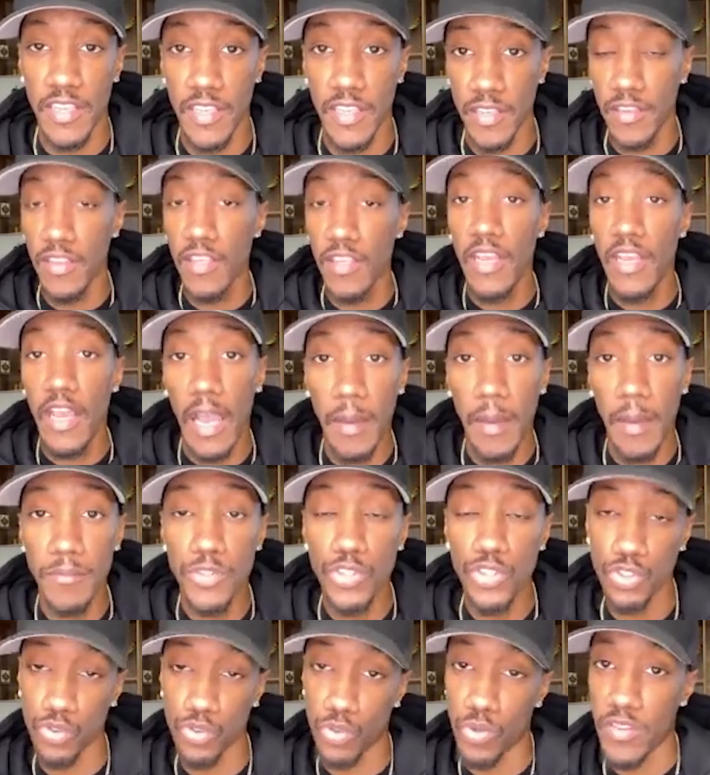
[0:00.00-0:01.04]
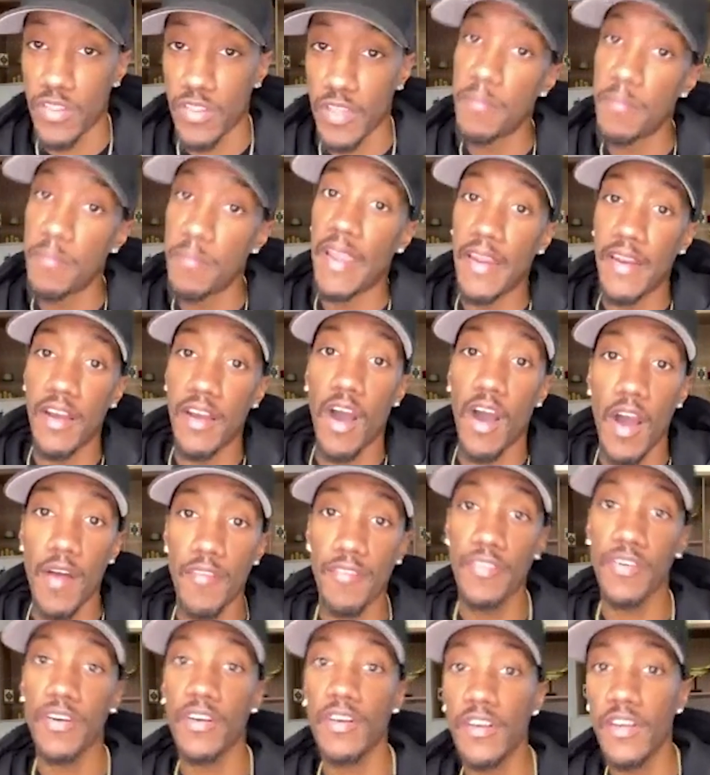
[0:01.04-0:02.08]
And I'm sure they made an
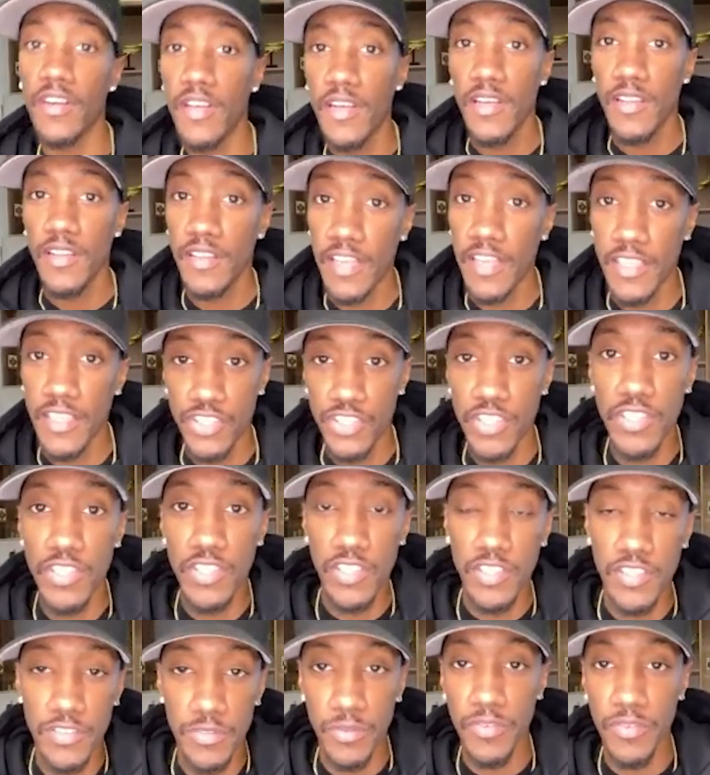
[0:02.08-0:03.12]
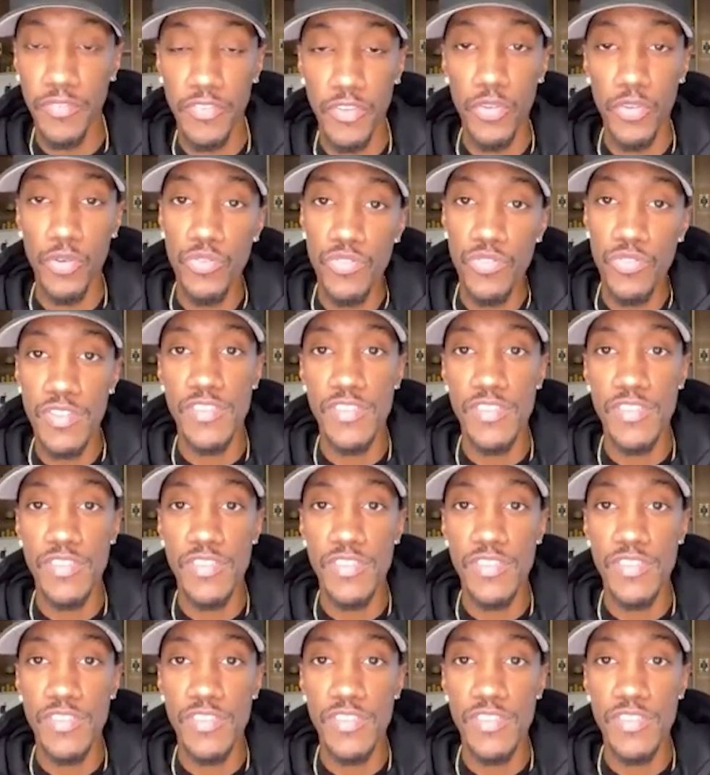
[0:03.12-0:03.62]
offer that she couldn't refuse.